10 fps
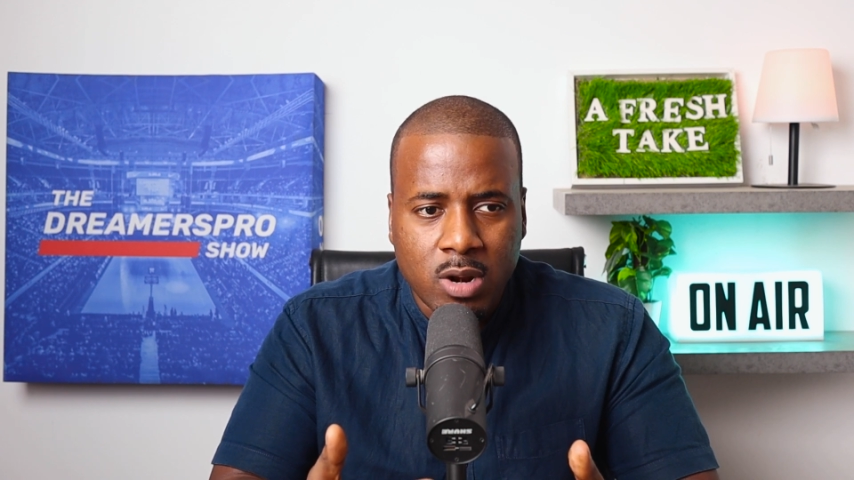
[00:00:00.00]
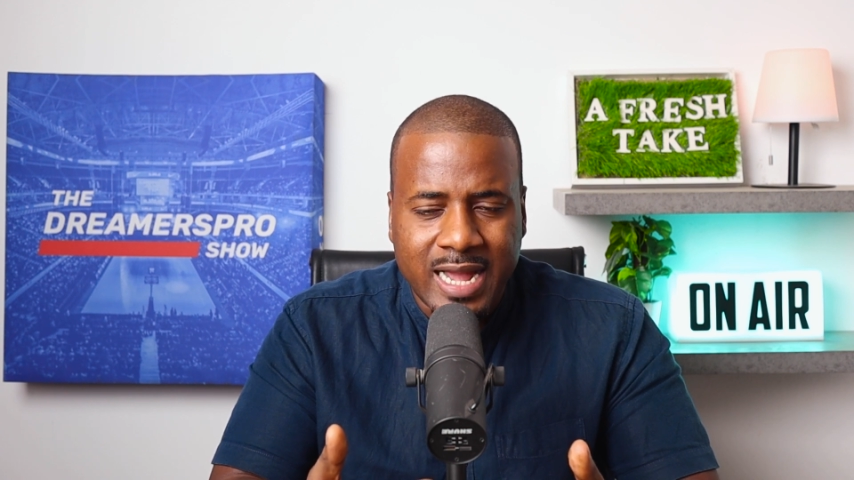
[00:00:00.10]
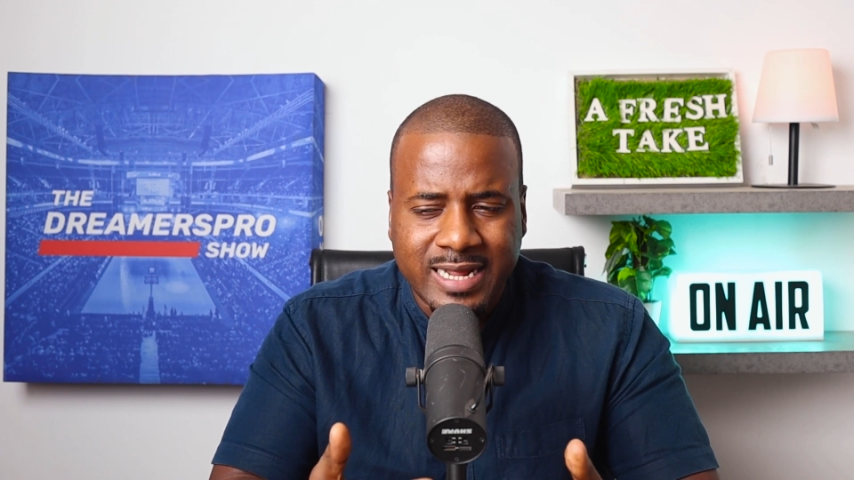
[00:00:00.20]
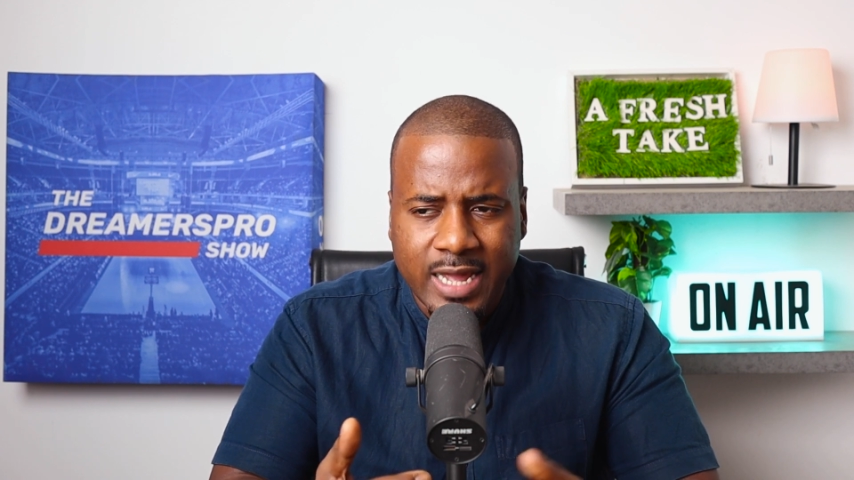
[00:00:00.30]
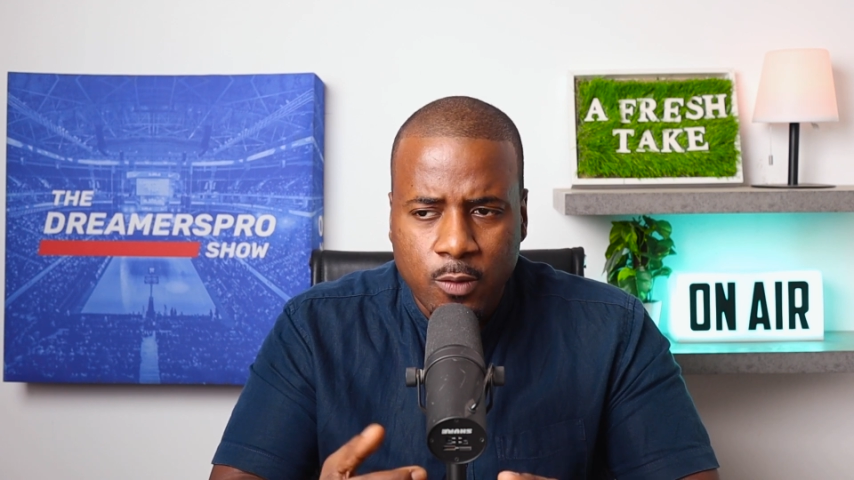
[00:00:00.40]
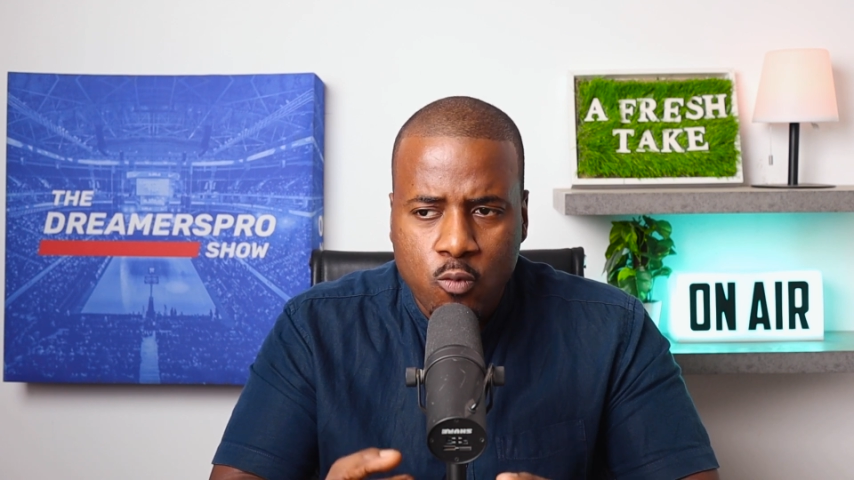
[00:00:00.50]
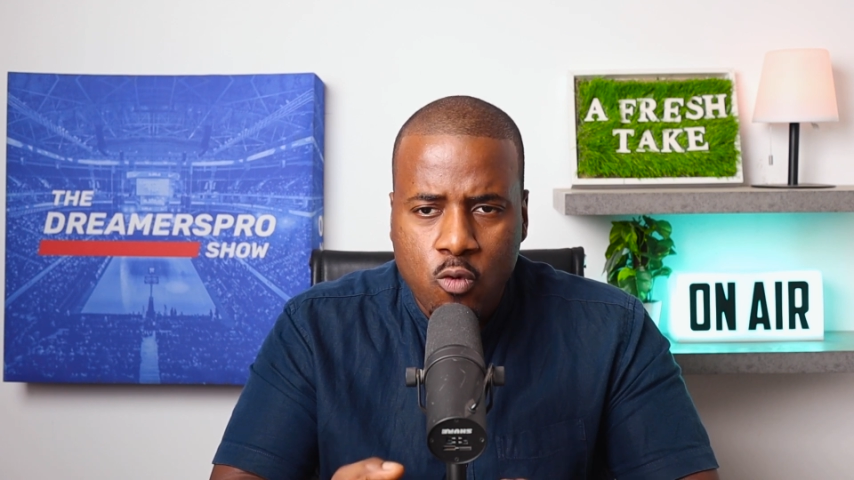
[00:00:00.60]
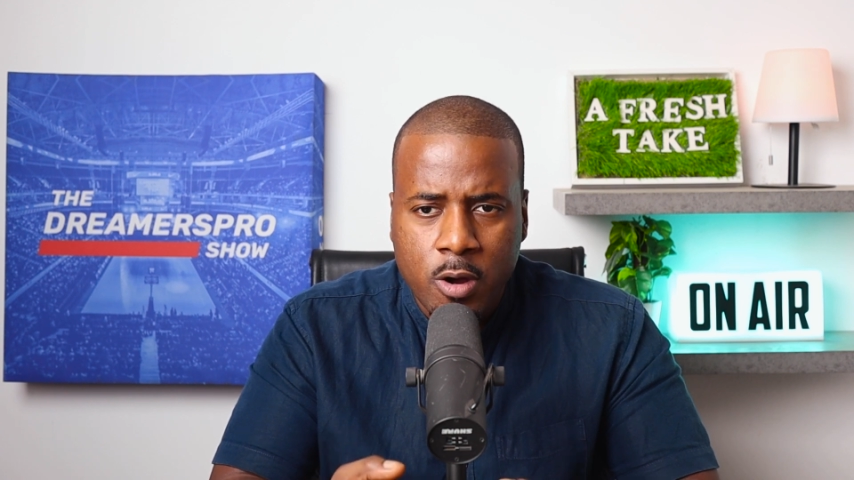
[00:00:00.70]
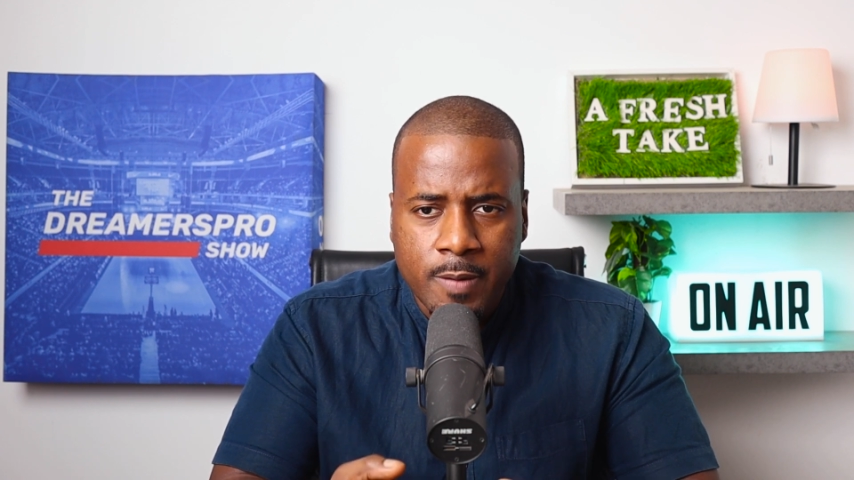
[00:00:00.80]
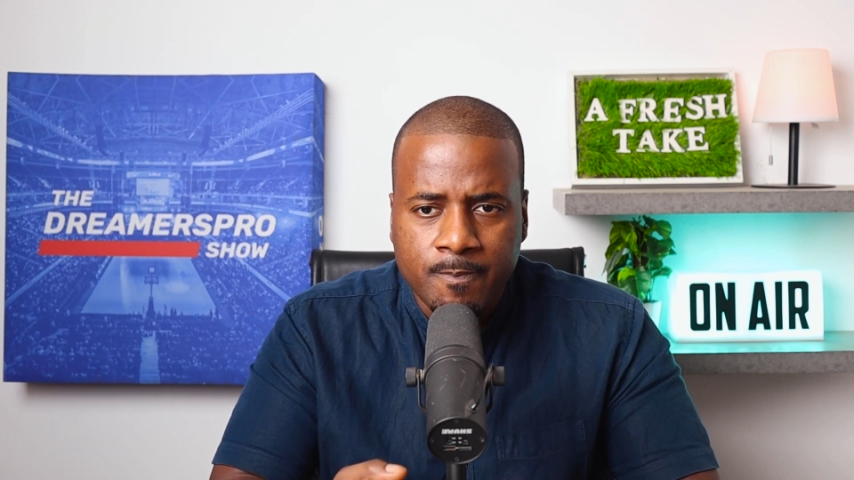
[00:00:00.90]
like they
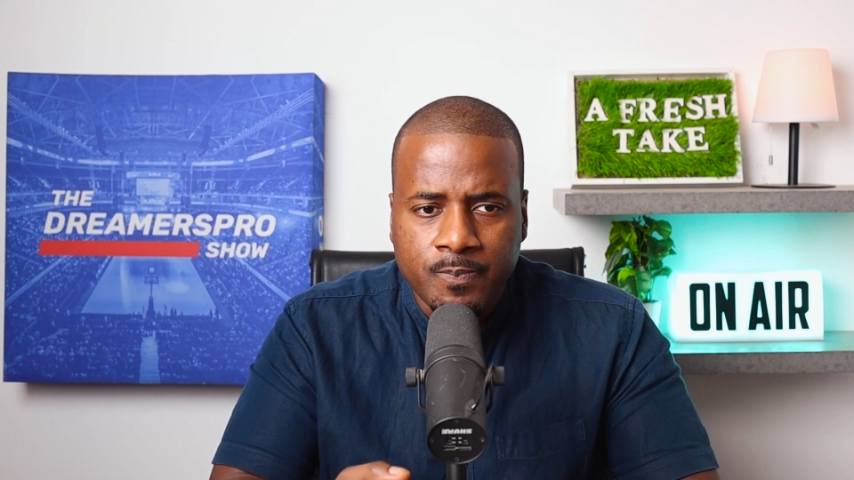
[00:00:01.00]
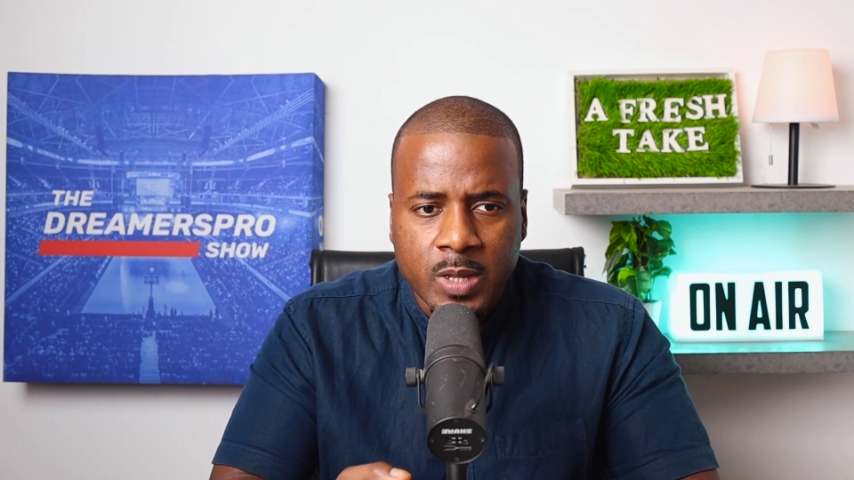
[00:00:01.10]
want,